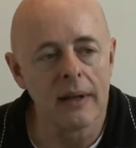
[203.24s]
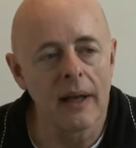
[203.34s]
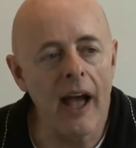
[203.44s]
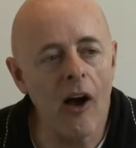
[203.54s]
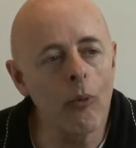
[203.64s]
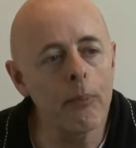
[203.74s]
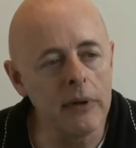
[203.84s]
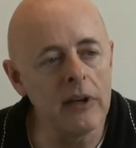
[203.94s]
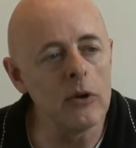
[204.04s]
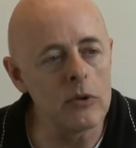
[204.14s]

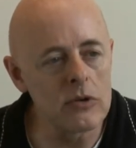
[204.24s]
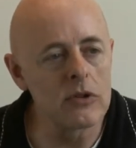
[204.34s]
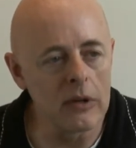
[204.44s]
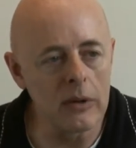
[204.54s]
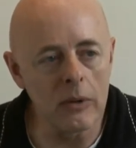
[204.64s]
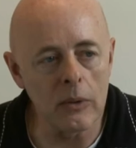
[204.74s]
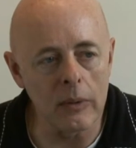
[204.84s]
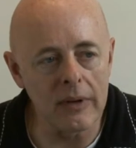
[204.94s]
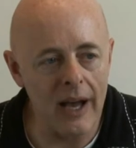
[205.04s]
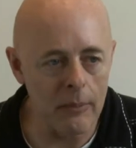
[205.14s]
help you
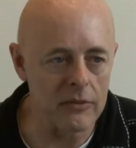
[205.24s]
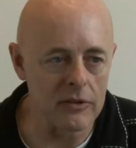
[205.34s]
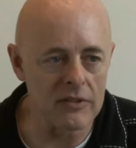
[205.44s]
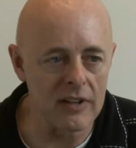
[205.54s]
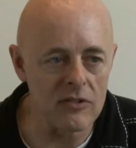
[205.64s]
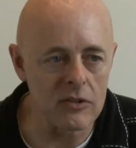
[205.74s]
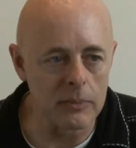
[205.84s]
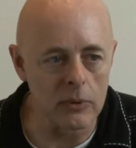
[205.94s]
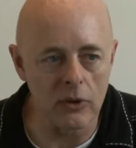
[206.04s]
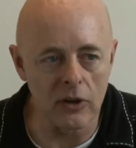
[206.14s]
to come to
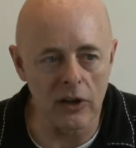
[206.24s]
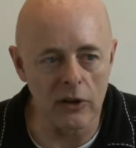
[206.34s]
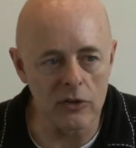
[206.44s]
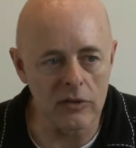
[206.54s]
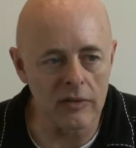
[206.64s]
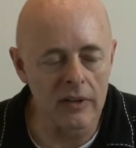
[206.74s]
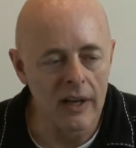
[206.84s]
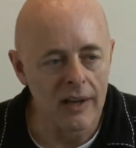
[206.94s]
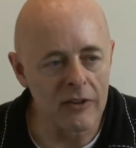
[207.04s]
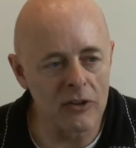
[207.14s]
sensible conclusions,
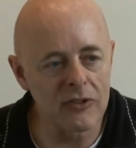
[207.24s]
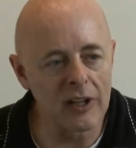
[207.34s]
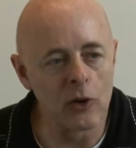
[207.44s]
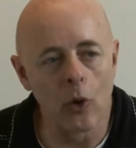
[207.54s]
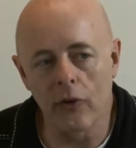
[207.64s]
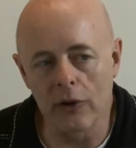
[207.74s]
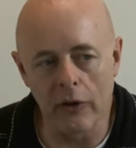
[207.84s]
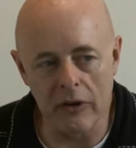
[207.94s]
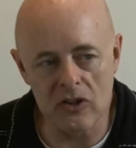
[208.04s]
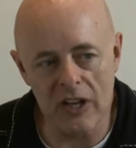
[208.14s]
there's still an awful
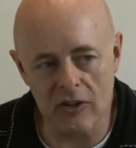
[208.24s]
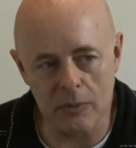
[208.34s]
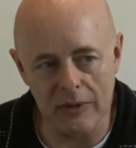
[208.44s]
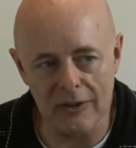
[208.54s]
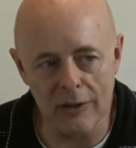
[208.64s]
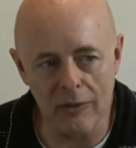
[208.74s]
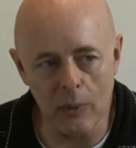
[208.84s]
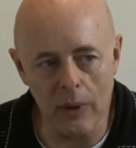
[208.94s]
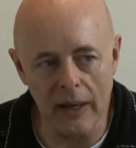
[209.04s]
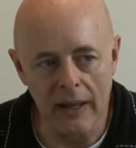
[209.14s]
lot of judgment along the
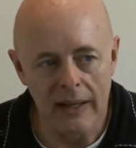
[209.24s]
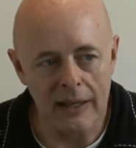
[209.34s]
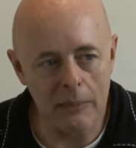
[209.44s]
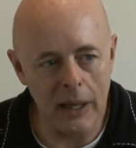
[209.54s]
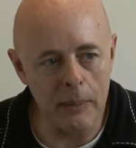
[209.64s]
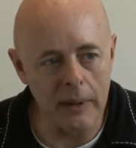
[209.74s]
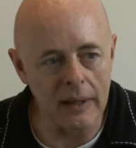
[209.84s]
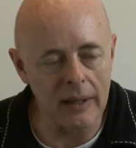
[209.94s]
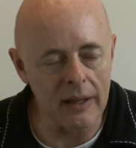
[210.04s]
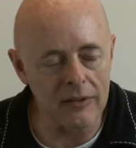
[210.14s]
way. Now,
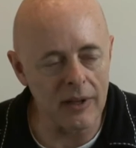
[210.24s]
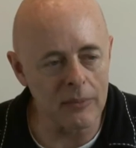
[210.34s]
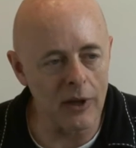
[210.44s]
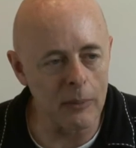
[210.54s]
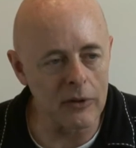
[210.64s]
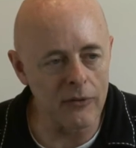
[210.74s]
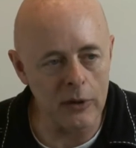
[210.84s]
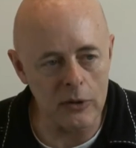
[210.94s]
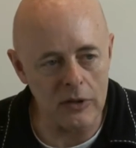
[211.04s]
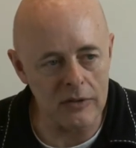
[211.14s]
maybe at some time in the
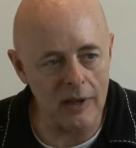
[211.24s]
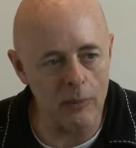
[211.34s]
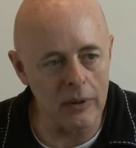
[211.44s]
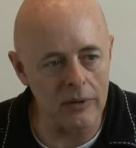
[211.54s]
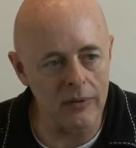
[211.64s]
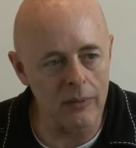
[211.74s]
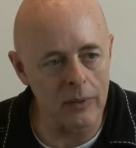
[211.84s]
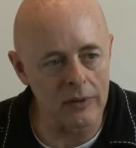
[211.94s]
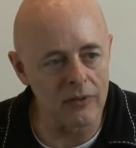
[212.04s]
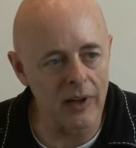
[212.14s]
future, someone that
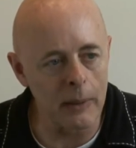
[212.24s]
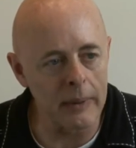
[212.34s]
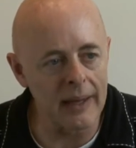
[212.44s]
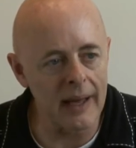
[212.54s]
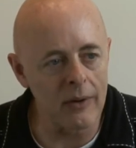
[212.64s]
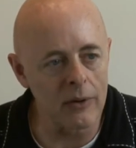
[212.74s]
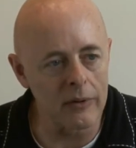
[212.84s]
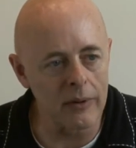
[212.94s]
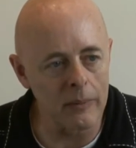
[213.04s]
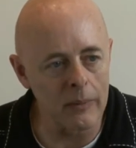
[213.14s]
will develop an
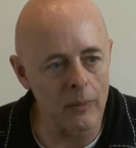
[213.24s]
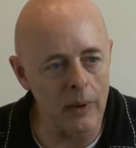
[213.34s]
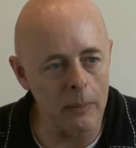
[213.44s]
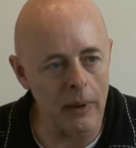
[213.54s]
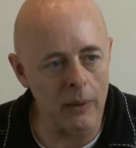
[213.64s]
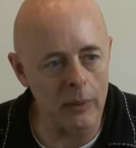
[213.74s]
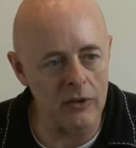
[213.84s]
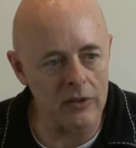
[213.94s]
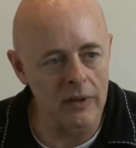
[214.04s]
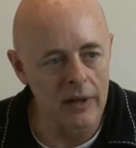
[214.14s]
algorithm whereby we
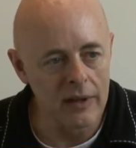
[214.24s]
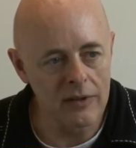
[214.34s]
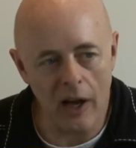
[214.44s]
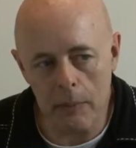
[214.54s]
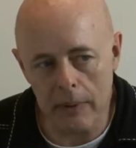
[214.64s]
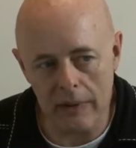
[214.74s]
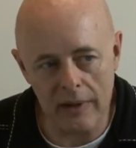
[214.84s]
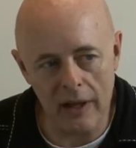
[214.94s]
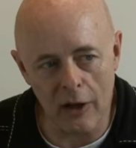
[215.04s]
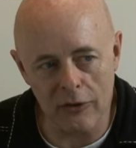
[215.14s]
just type in
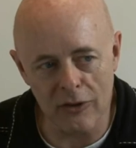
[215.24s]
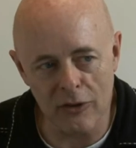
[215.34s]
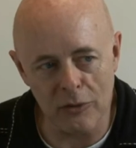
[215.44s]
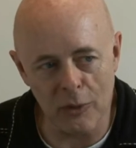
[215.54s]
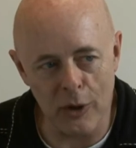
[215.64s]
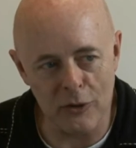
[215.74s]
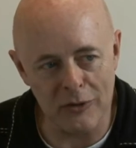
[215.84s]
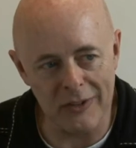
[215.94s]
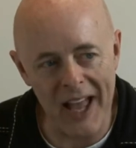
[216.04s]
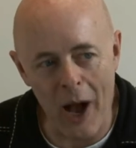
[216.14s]
the answers to some
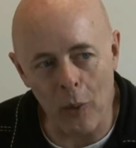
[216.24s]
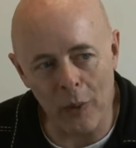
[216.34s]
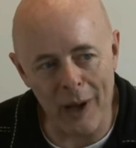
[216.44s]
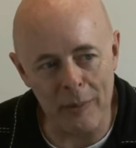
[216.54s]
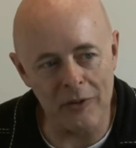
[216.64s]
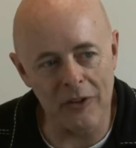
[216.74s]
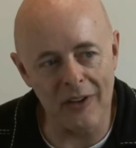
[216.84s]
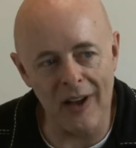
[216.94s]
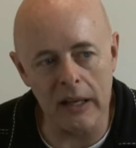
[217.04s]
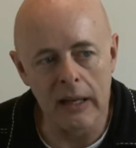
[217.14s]
questions and out will come a
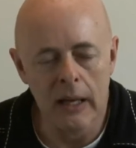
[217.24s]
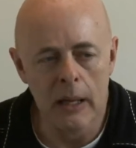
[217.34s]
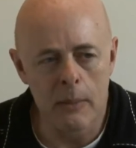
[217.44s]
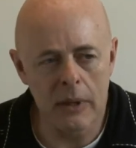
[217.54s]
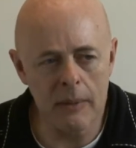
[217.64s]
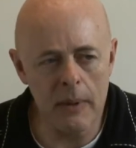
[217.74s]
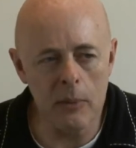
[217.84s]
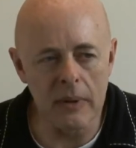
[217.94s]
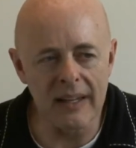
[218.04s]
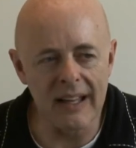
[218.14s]
design. But at the
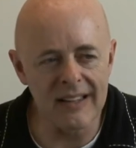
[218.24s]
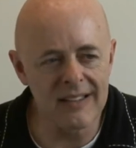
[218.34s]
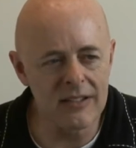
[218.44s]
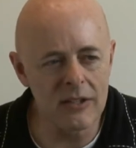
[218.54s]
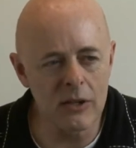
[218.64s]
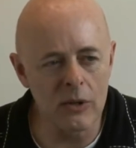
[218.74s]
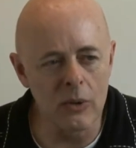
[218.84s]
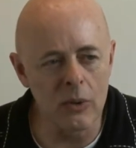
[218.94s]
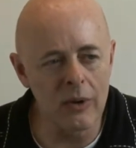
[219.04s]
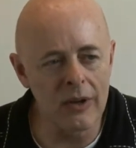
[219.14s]
moment, it's
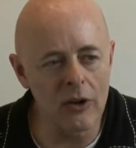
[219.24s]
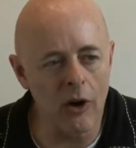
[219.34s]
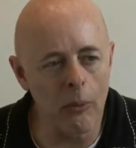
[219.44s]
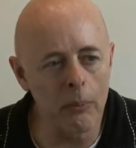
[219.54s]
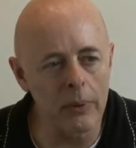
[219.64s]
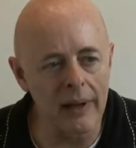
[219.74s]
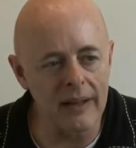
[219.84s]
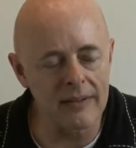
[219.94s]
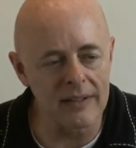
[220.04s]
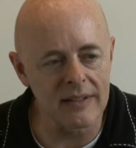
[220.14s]
too
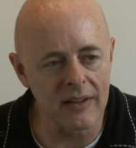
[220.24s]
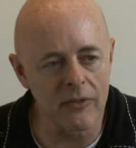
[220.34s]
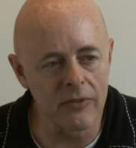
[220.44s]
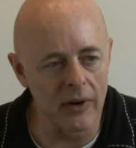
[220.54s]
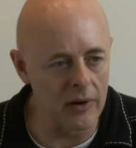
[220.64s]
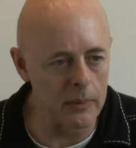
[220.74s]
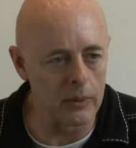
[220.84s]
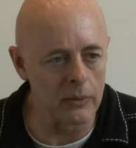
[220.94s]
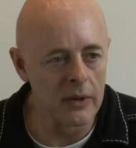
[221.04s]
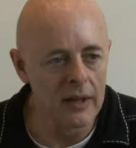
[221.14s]
complex a set of
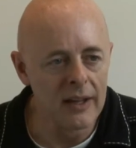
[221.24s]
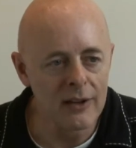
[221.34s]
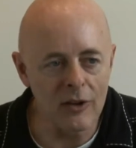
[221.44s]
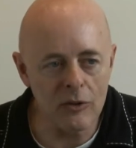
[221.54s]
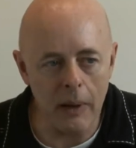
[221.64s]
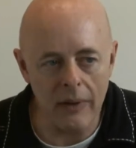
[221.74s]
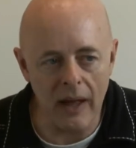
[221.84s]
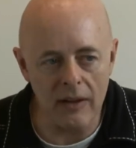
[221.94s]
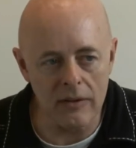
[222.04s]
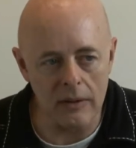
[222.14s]
variables to expect
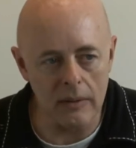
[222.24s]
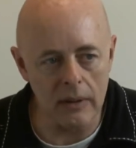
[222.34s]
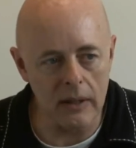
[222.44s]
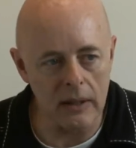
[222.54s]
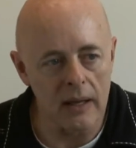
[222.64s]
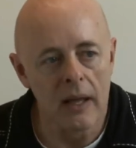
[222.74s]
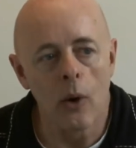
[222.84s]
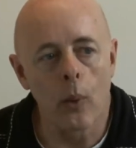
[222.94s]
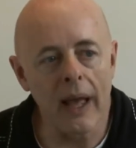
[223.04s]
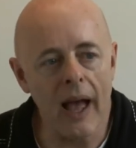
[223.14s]
that to occur.
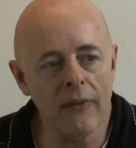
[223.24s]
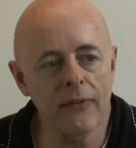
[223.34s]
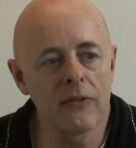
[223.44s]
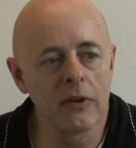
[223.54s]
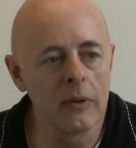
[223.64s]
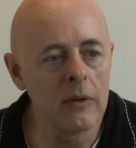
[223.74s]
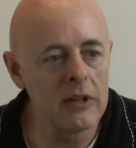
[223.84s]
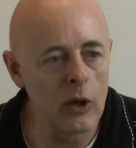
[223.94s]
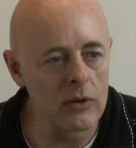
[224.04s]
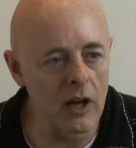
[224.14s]
We have to
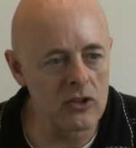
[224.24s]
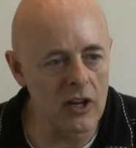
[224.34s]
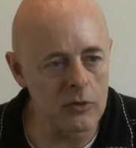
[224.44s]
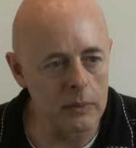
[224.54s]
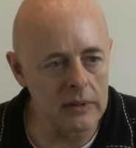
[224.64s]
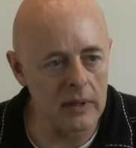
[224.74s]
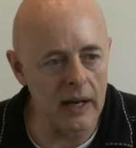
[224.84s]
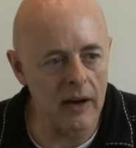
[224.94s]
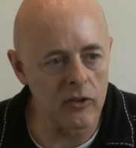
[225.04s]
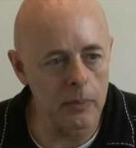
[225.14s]
use our judgment and
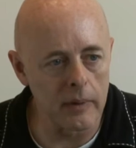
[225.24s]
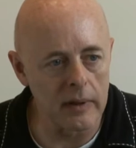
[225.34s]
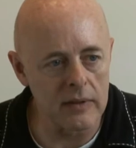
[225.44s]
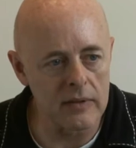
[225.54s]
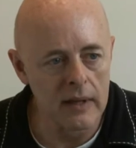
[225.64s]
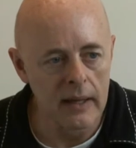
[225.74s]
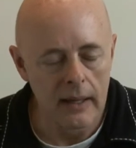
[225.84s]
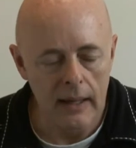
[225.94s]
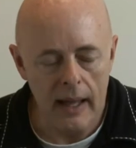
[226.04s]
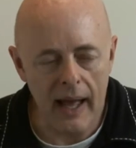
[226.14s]
our experience
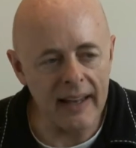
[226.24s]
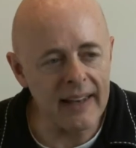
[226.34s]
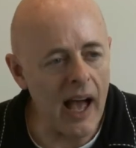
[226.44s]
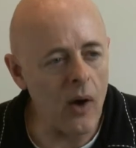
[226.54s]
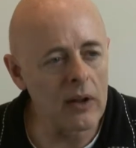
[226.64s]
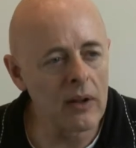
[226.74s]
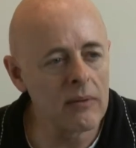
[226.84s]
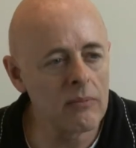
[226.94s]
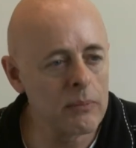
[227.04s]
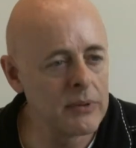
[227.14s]
and
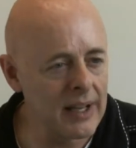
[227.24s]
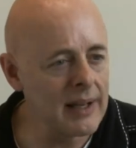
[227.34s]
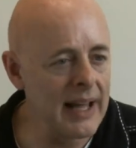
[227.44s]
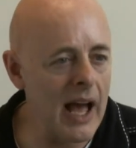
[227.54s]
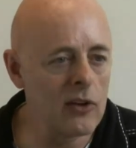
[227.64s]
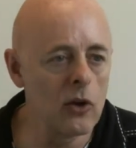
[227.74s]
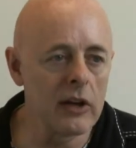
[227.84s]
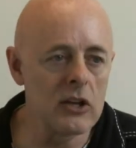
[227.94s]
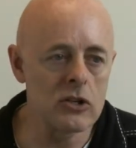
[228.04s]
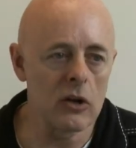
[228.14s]
particularly our
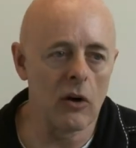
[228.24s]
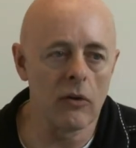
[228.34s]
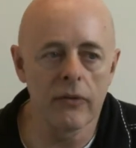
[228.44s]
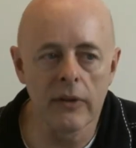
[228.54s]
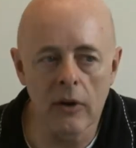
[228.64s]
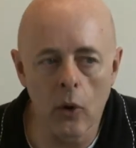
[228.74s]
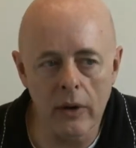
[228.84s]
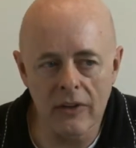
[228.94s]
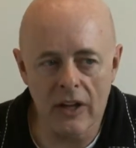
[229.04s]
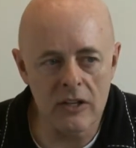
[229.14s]
knowledge of the
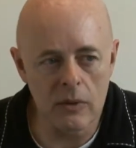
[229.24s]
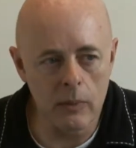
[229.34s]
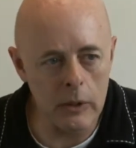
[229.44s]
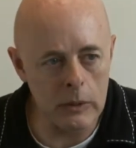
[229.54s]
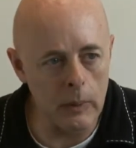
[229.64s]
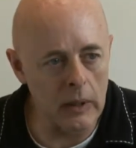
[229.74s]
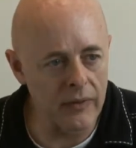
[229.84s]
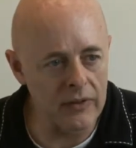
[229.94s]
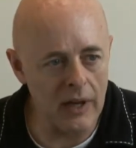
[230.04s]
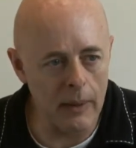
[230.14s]
organisation in which we work
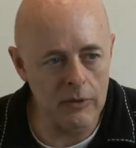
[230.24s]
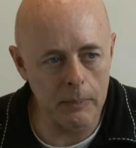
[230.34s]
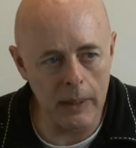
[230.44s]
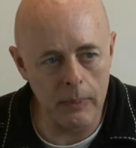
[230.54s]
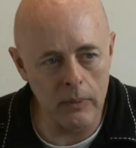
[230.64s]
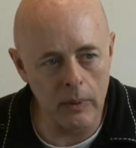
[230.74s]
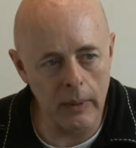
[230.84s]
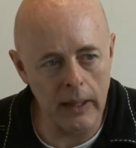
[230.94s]
and the types of people that